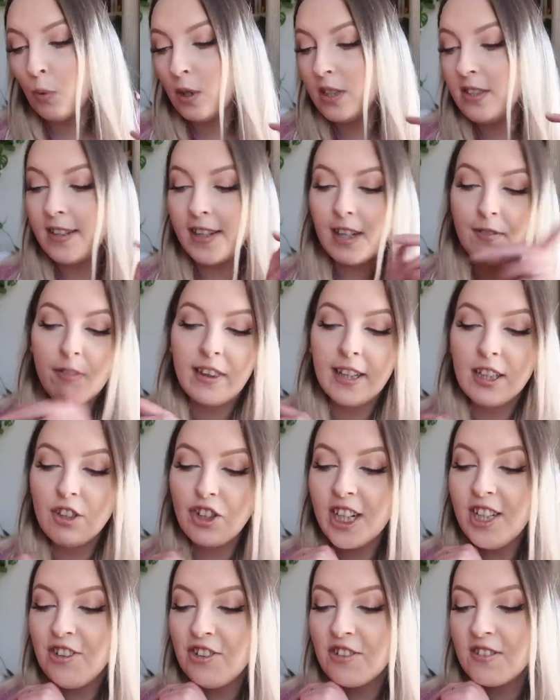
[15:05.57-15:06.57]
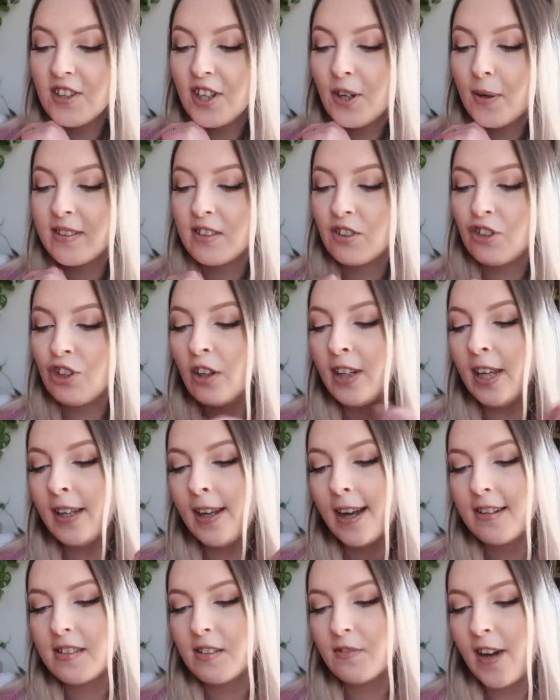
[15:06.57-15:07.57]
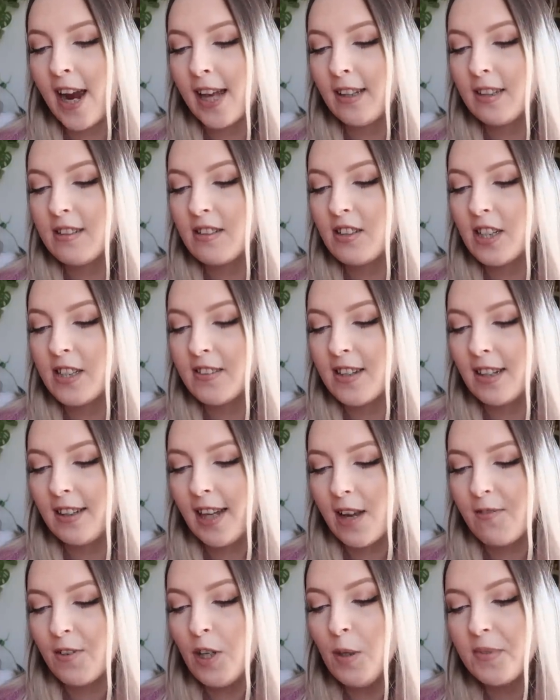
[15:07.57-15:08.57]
One day everything changes though, as a shocking act of violence turns her life